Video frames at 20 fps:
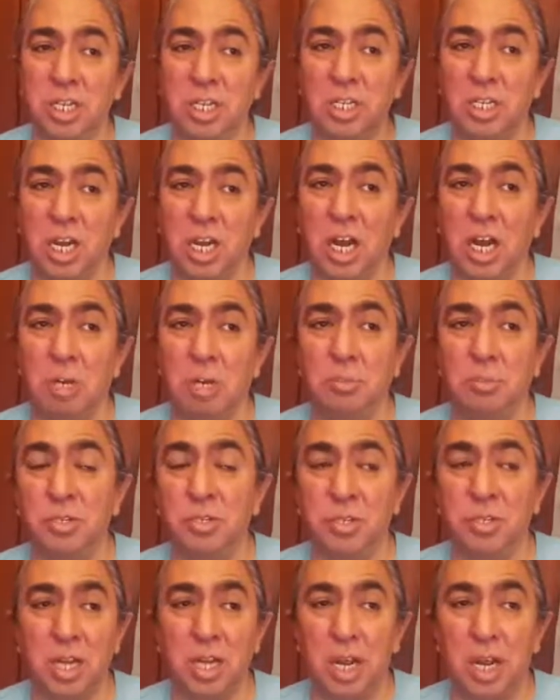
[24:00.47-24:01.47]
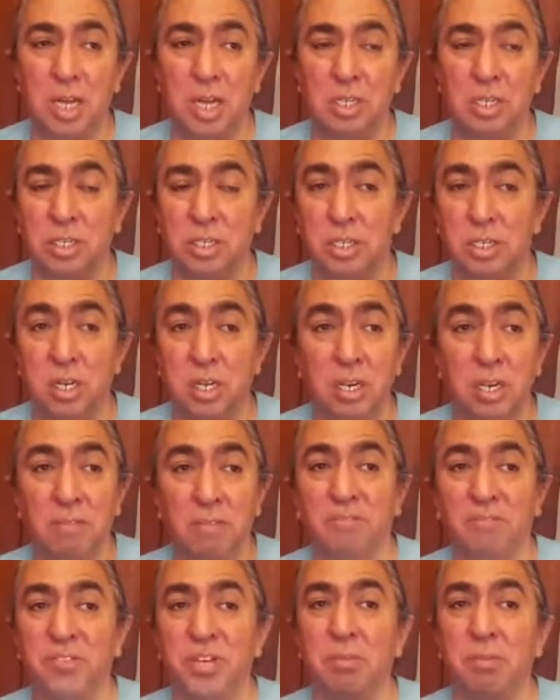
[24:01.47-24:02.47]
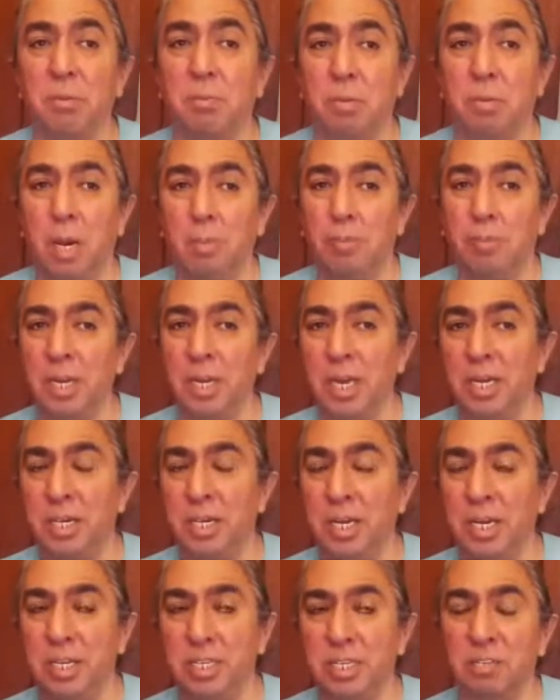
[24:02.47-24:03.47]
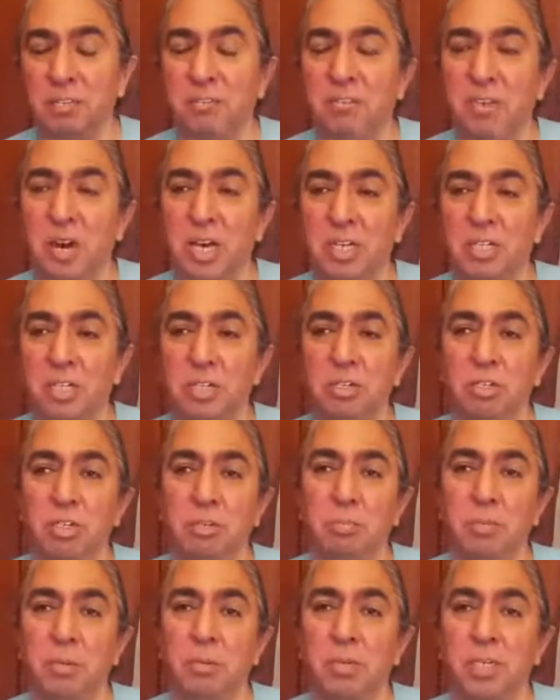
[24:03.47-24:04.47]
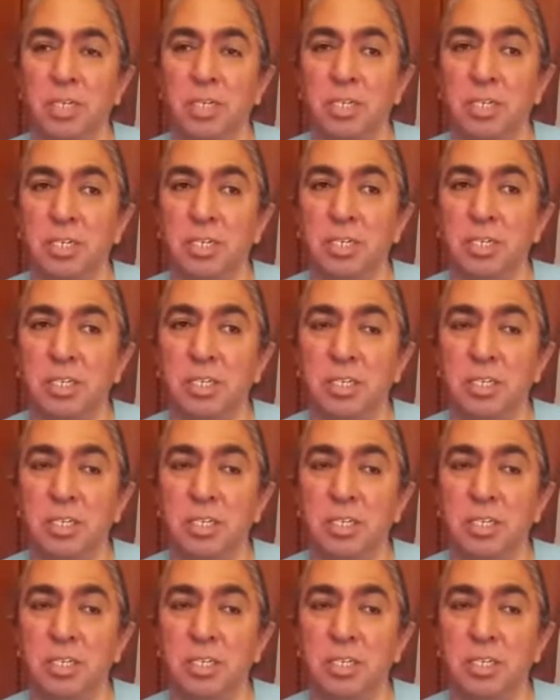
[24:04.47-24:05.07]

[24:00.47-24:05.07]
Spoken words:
and almost as filled with propaganda as the Fox News bubble is.